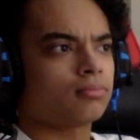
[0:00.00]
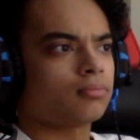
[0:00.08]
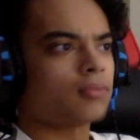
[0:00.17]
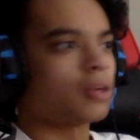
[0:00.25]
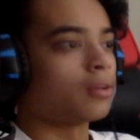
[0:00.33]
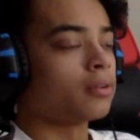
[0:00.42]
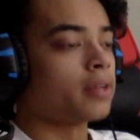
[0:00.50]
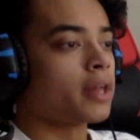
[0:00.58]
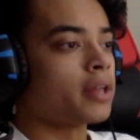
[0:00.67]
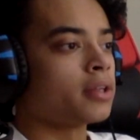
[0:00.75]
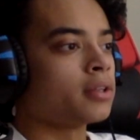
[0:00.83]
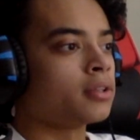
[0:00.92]
I don't know who that
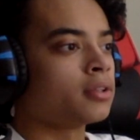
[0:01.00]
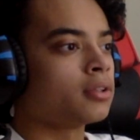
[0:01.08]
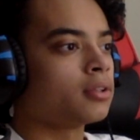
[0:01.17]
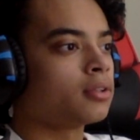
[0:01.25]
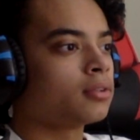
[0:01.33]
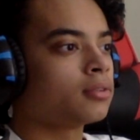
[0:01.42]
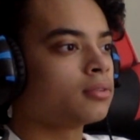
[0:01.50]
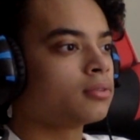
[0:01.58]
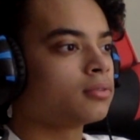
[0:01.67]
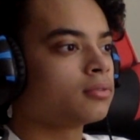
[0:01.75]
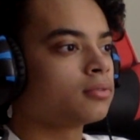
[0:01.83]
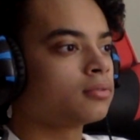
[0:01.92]
is.
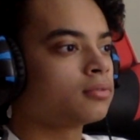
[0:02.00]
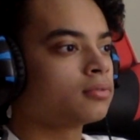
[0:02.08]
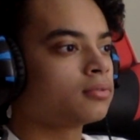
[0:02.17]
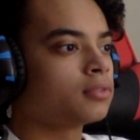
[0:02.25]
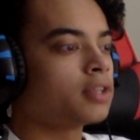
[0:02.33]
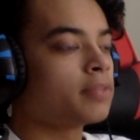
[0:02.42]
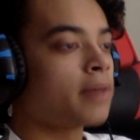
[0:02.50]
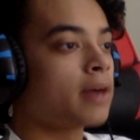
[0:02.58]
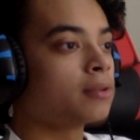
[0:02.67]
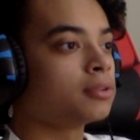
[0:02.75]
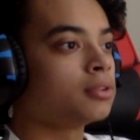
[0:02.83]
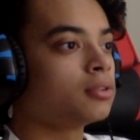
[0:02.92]
Should have
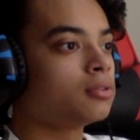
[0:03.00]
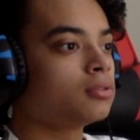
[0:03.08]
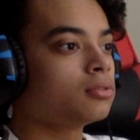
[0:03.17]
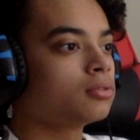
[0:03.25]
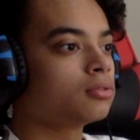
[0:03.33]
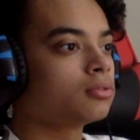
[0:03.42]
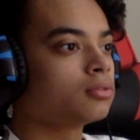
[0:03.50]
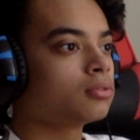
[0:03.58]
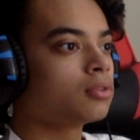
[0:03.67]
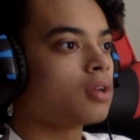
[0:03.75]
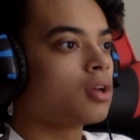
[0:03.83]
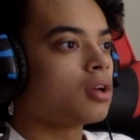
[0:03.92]
powers too?
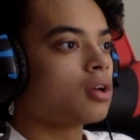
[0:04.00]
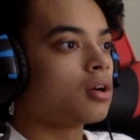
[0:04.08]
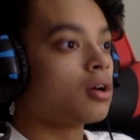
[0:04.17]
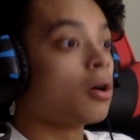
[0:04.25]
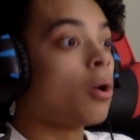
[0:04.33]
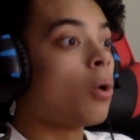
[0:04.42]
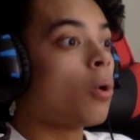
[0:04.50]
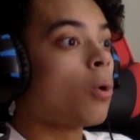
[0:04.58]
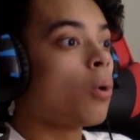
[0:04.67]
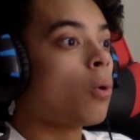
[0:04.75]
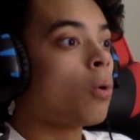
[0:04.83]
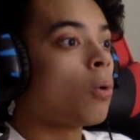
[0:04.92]

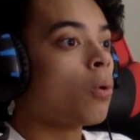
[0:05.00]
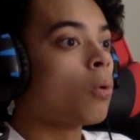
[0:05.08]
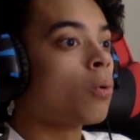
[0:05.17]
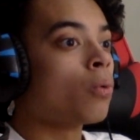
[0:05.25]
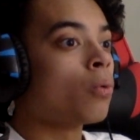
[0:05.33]
Oh.